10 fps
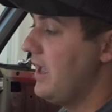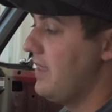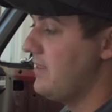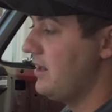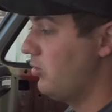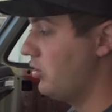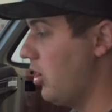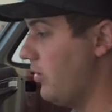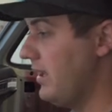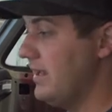and then it will
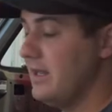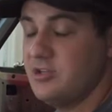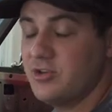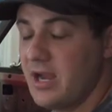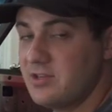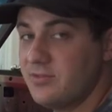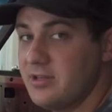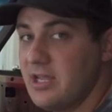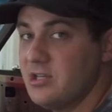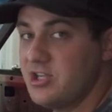go in and transfer
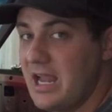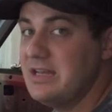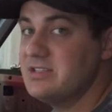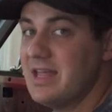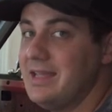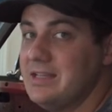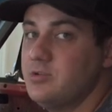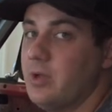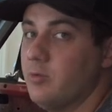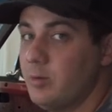and change that
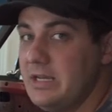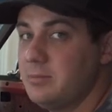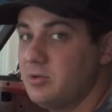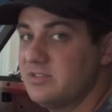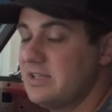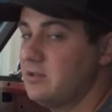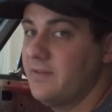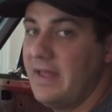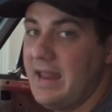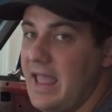into a readable signal
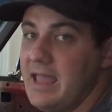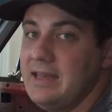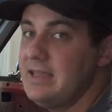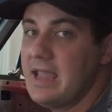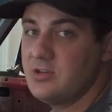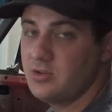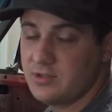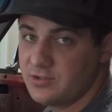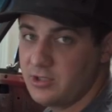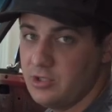that any gauge
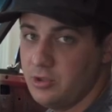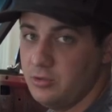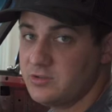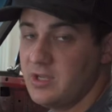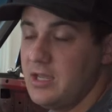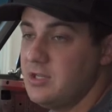cluster can use